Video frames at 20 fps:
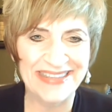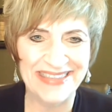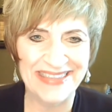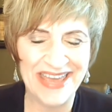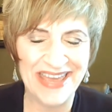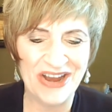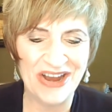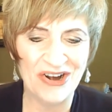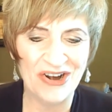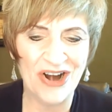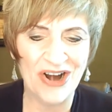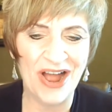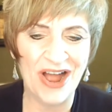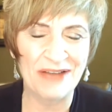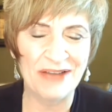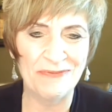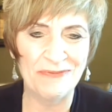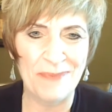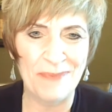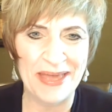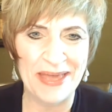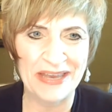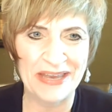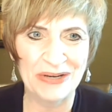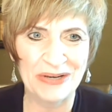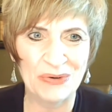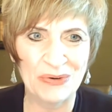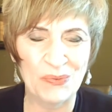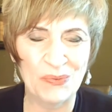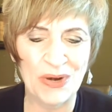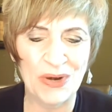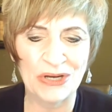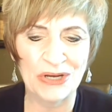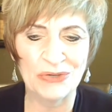there. I've been where you